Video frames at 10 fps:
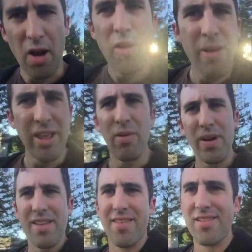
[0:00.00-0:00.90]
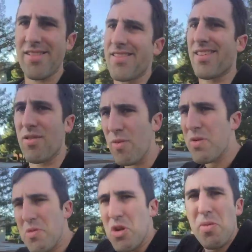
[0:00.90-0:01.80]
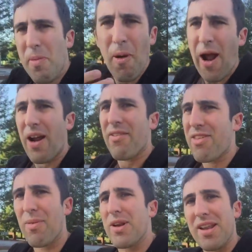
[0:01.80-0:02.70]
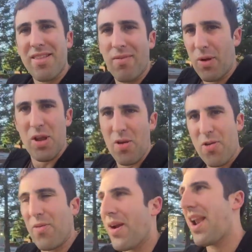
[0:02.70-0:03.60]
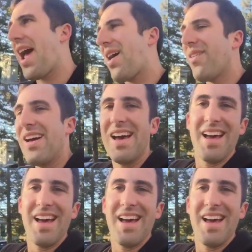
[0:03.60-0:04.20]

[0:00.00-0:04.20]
are you making the right decisions? Are you, would you be proud if someone did what you're doing right now?